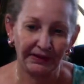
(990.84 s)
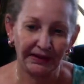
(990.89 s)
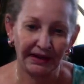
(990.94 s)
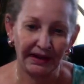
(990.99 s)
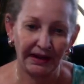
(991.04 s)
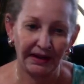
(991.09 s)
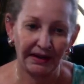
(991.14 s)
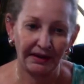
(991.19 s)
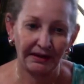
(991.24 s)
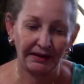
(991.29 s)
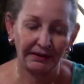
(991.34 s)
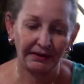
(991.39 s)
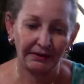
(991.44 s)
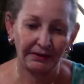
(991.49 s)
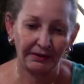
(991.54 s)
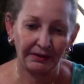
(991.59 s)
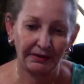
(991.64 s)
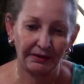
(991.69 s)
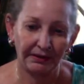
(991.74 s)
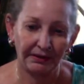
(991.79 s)
Okay.
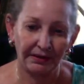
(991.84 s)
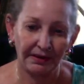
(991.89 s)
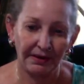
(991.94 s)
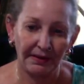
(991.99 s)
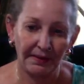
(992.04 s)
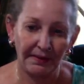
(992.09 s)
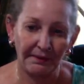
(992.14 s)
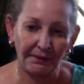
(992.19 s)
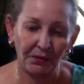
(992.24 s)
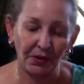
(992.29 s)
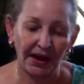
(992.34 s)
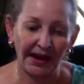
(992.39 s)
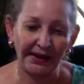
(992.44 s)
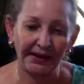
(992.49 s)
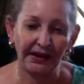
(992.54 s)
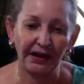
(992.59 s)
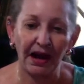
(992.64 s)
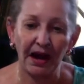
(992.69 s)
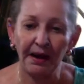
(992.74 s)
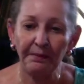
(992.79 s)
Well, I
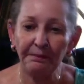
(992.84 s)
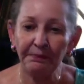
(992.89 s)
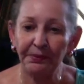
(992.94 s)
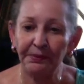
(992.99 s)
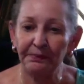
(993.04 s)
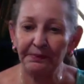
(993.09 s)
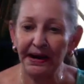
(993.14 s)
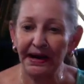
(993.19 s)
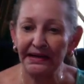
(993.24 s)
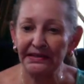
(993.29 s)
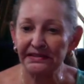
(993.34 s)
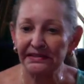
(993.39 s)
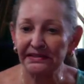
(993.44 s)
can compromise